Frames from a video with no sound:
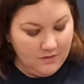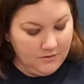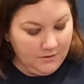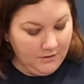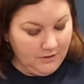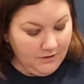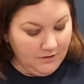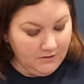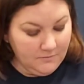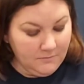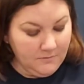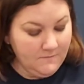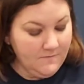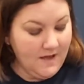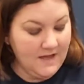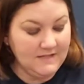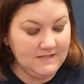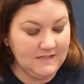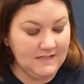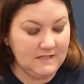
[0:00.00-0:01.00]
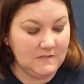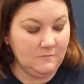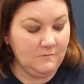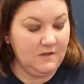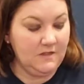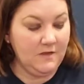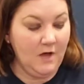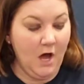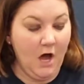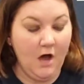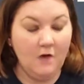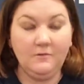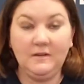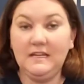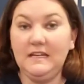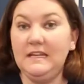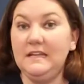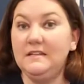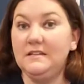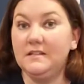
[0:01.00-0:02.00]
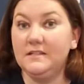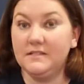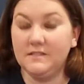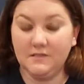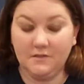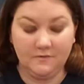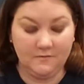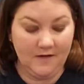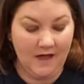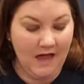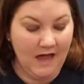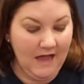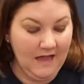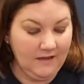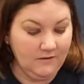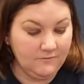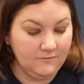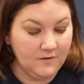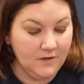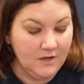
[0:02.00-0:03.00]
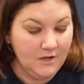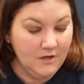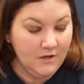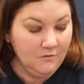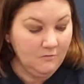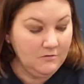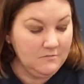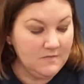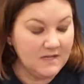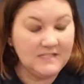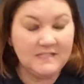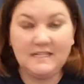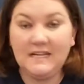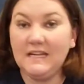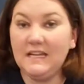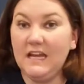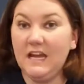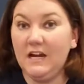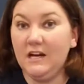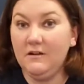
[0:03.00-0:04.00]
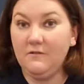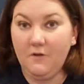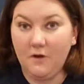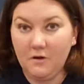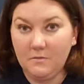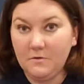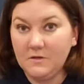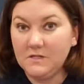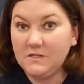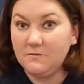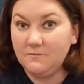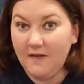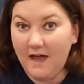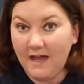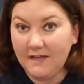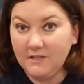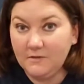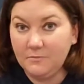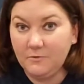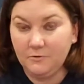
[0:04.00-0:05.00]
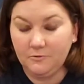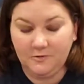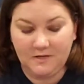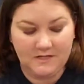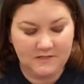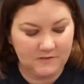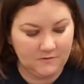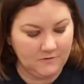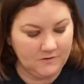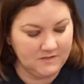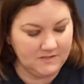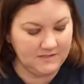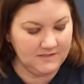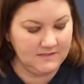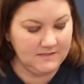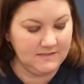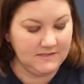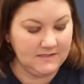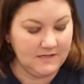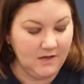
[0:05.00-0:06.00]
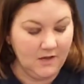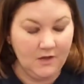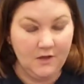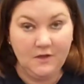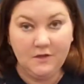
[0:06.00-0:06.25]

The earth provides us with all we need to survive. We must take care of our most valuable resources.